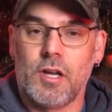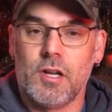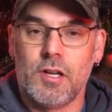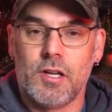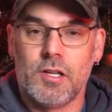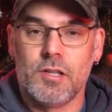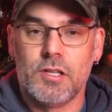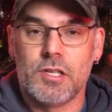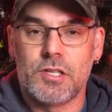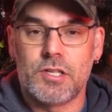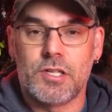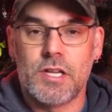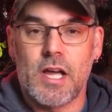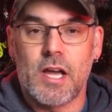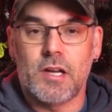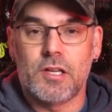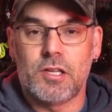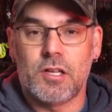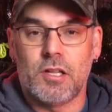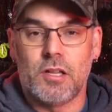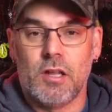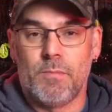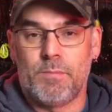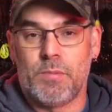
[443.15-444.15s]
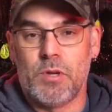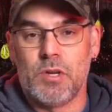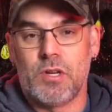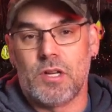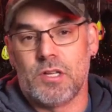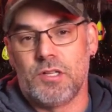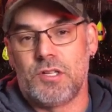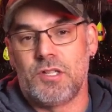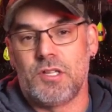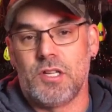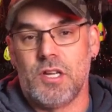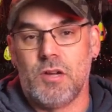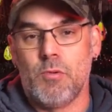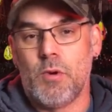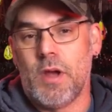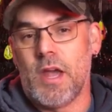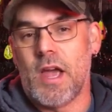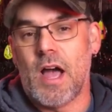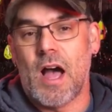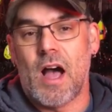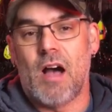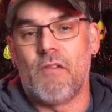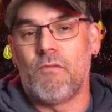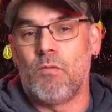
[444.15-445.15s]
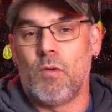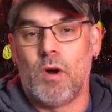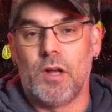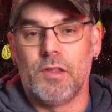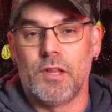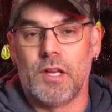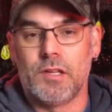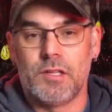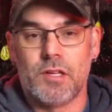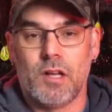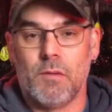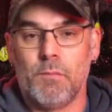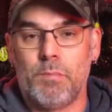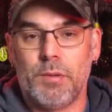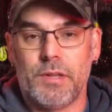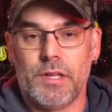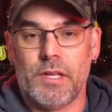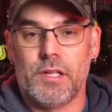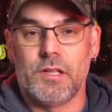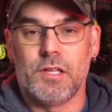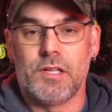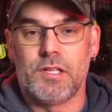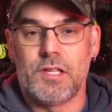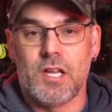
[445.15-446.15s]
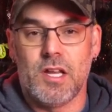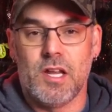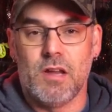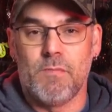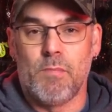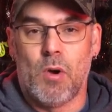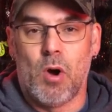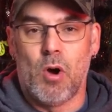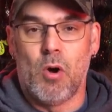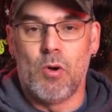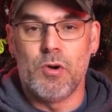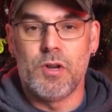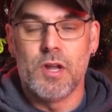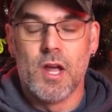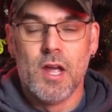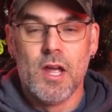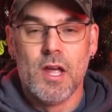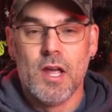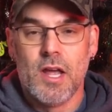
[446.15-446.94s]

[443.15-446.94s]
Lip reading: And in this next clip, you can see we have one that's completely T-boned